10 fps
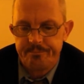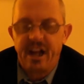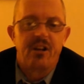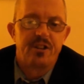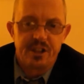
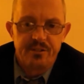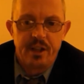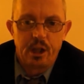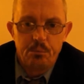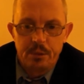faculty
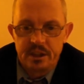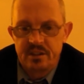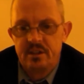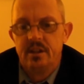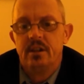development
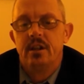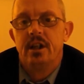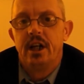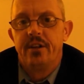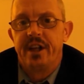
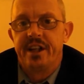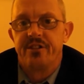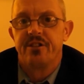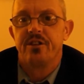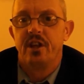that
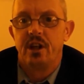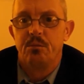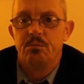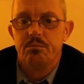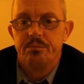is
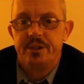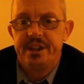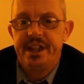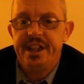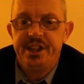
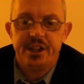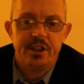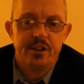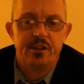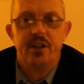
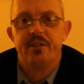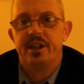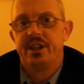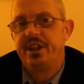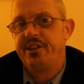
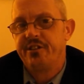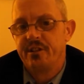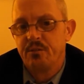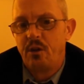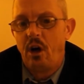teacher-driven,
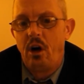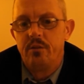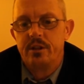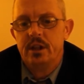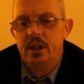
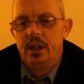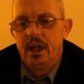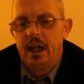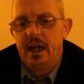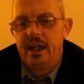teacher-involved,
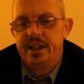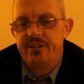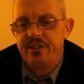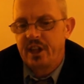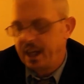
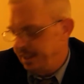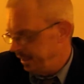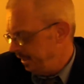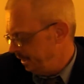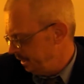is the
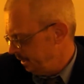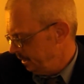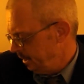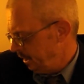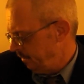idea
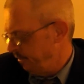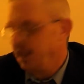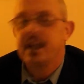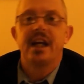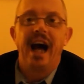of
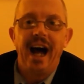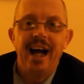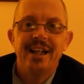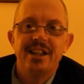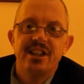
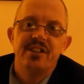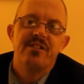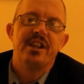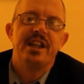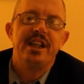
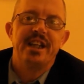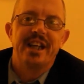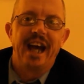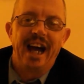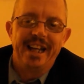cognitively
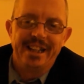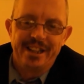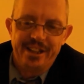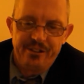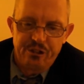guided
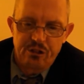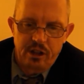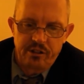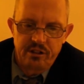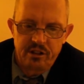
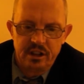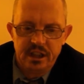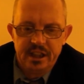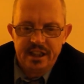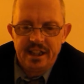instruction.
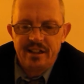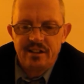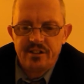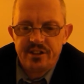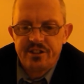Now,
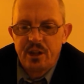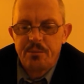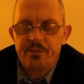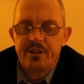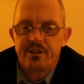this type
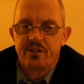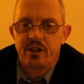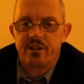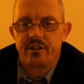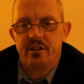of
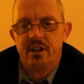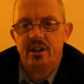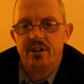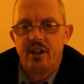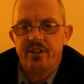instruction
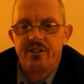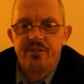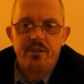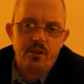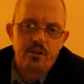tries to
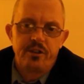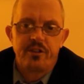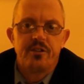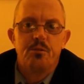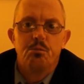focus
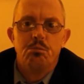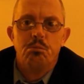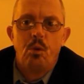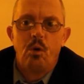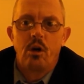
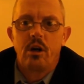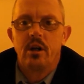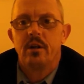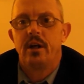more,